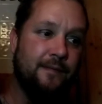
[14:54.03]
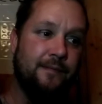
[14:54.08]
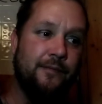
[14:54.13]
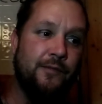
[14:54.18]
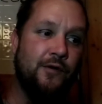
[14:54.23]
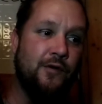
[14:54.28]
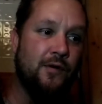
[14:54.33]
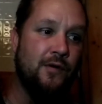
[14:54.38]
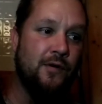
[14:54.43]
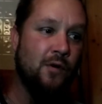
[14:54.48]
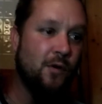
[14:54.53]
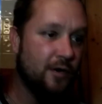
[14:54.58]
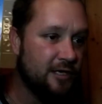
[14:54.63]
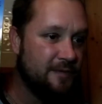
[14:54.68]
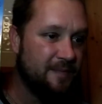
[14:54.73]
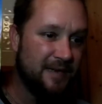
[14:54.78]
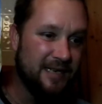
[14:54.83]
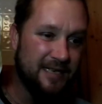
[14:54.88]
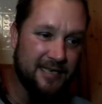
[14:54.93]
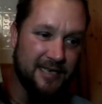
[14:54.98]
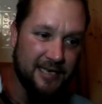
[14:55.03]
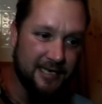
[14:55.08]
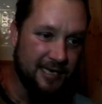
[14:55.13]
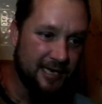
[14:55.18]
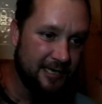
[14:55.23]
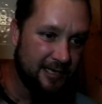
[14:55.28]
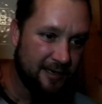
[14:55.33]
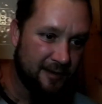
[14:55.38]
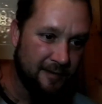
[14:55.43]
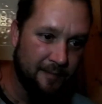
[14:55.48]
Norse
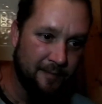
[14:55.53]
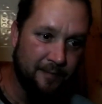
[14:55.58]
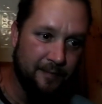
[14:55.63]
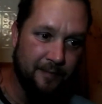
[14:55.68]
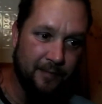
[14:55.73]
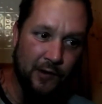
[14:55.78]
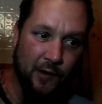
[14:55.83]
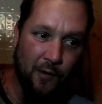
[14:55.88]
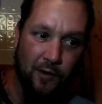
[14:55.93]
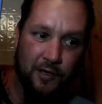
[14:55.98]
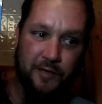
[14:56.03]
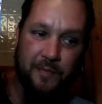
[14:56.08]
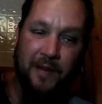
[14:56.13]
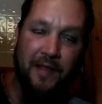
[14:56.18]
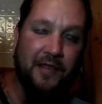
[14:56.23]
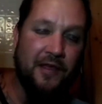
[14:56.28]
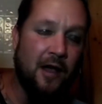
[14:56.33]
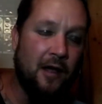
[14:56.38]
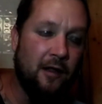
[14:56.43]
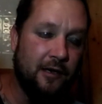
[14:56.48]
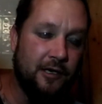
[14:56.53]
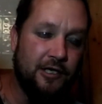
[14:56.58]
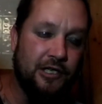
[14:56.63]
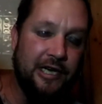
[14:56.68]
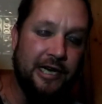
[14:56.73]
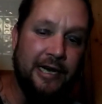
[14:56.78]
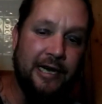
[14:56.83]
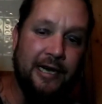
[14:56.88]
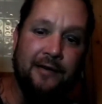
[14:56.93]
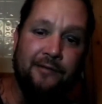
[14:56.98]
mysticism, Norse
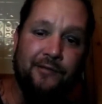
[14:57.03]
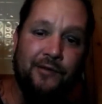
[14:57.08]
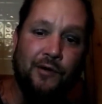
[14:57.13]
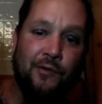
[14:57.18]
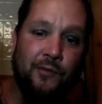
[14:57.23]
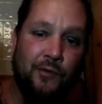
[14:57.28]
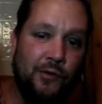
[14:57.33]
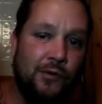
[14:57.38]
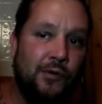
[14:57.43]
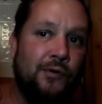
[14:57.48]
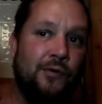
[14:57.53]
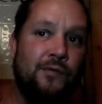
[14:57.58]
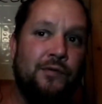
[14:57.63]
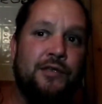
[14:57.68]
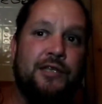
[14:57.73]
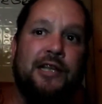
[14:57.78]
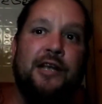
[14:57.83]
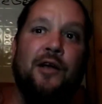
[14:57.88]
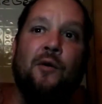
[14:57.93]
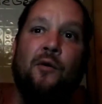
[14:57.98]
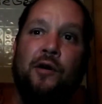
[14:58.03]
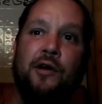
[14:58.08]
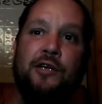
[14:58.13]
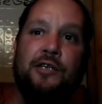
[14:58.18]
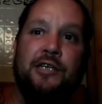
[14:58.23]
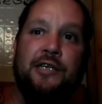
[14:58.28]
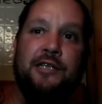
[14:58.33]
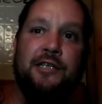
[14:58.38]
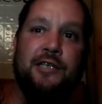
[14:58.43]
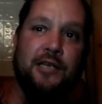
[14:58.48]
mythology, the runes, the
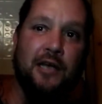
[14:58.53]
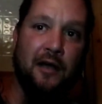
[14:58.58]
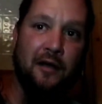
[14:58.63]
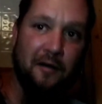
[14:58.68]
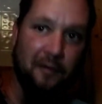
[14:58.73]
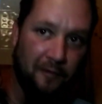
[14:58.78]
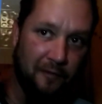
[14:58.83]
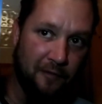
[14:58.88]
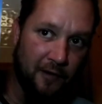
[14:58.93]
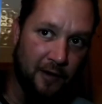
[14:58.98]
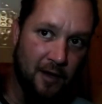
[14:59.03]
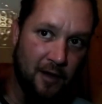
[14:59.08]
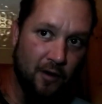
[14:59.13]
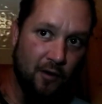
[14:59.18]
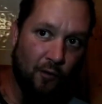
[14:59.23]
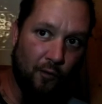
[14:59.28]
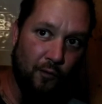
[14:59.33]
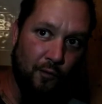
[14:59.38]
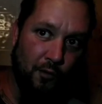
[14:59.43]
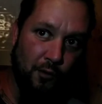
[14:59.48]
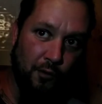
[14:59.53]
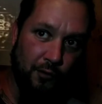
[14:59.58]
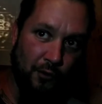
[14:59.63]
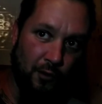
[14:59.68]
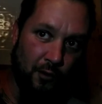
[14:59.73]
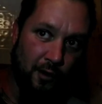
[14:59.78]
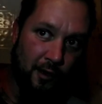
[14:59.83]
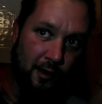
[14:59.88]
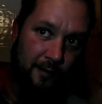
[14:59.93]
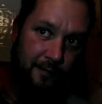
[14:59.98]
origins of rune
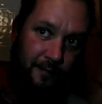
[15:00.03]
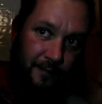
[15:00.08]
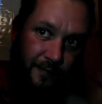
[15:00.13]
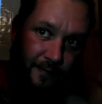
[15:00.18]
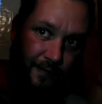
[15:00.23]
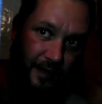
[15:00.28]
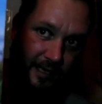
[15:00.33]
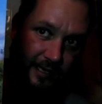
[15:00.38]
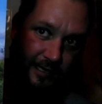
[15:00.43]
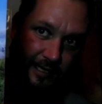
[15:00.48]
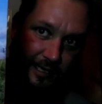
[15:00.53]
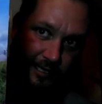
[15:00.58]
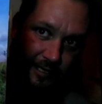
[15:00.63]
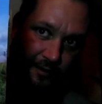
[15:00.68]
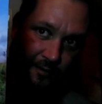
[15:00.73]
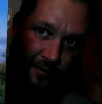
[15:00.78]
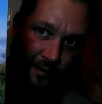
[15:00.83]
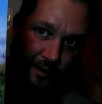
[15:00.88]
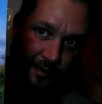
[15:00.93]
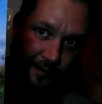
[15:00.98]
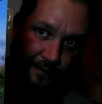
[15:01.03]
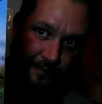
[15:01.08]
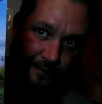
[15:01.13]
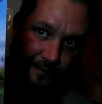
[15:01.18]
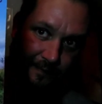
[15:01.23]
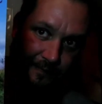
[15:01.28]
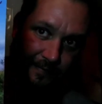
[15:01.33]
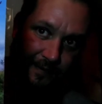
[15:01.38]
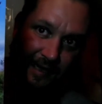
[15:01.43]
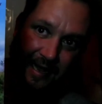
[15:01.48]
lore, this is the one.
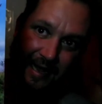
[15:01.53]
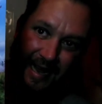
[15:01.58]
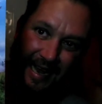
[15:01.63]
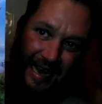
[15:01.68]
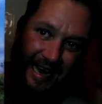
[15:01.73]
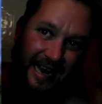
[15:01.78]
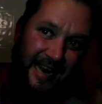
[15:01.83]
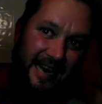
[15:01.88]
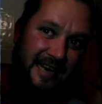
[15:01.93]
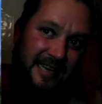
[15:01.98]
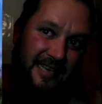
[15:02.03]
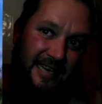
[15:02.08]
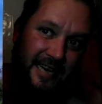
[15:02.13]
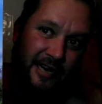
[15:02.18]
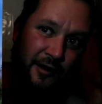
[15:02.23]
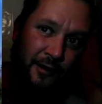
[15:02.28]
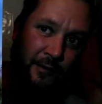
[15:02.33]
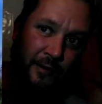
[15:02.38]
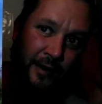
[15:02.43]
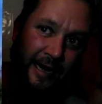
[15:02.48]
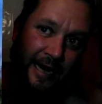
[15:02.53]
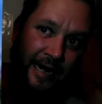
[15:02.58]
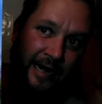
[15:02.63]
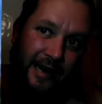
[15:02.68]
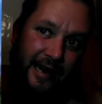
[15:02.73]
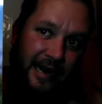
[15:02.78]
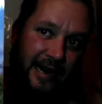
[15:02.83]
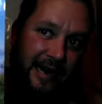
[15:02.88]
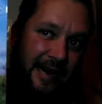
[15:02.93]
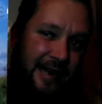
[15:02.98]
Easy to
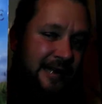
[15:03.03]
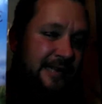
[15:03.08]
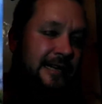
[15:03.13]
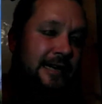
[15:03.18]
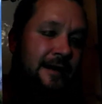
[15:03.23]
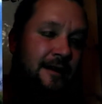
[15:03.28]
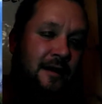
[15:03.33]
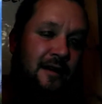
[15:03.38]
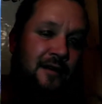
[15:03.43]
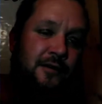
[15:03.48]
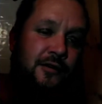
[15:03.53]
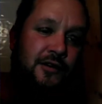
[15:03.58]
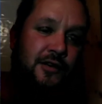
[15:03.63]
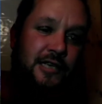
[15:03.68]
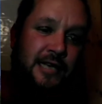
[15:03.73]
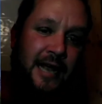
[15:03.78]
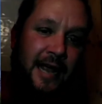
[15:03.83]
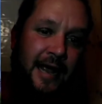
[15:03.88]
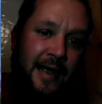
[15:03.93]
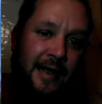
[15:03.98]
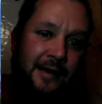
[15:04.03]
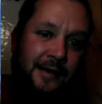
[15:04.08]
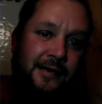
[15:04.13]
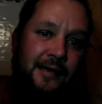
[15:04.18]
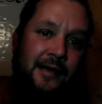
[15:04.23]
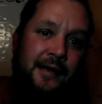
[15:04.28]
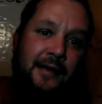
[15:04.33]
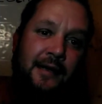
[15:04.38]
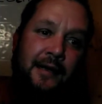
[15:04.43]
read, easy to understand.